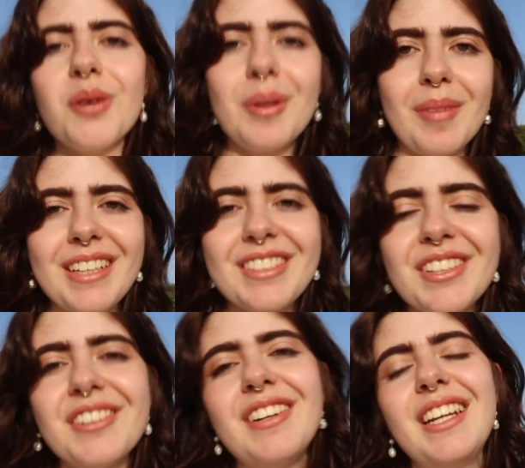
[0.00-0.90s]
We made it
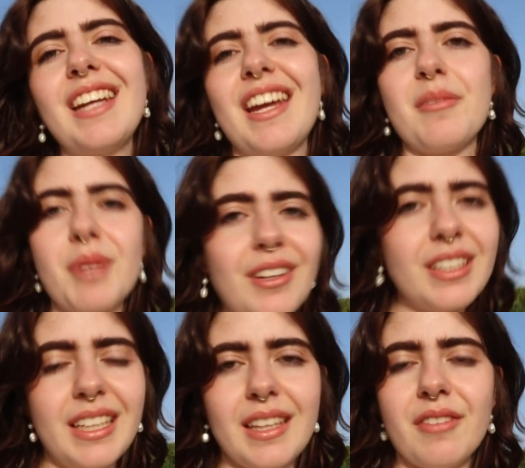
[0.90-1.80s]
to Crete and I'm
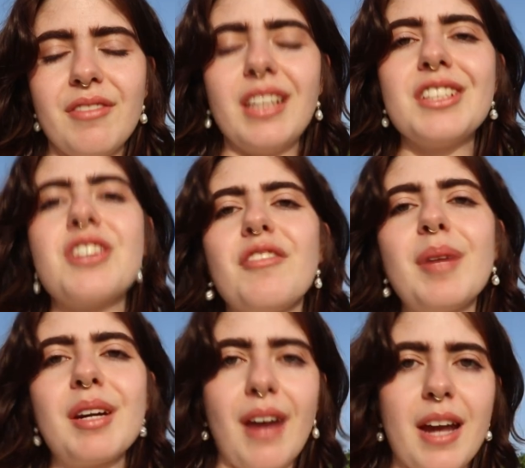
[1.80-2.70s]
currently in the village of
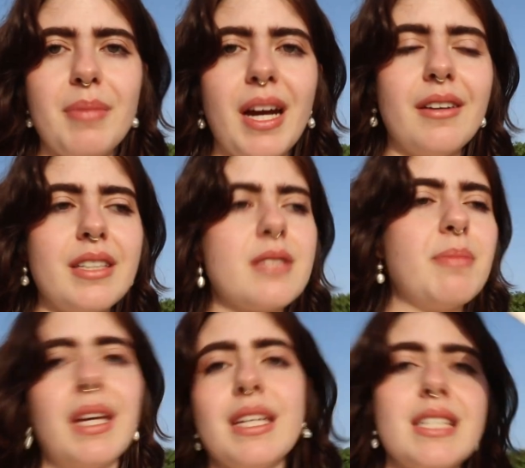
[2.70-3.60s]
my grandparents
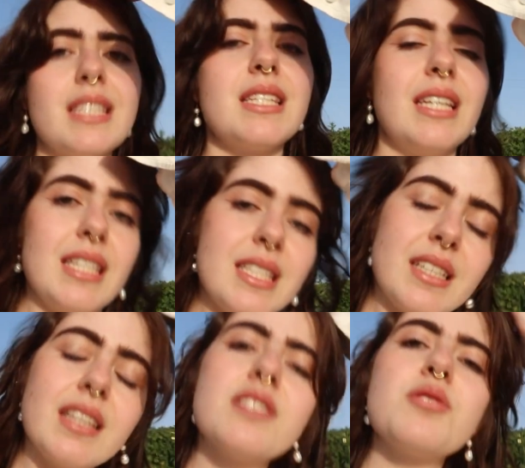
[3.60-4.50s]
because it's
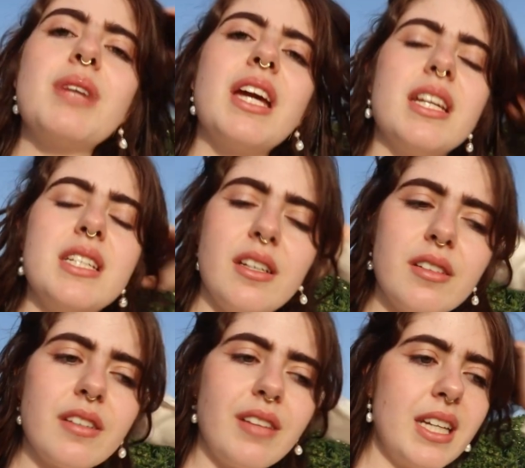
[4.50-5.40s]
Easter this weekend here
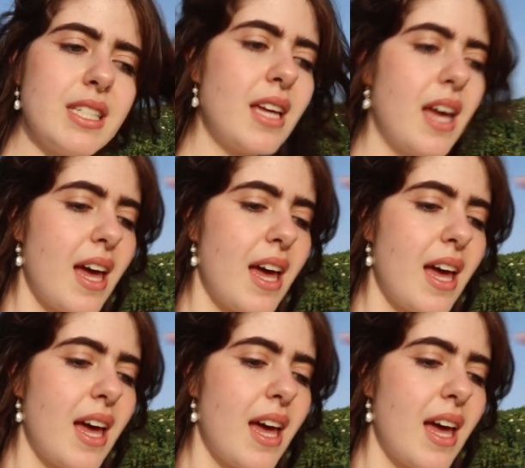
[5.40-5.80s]
in Greece,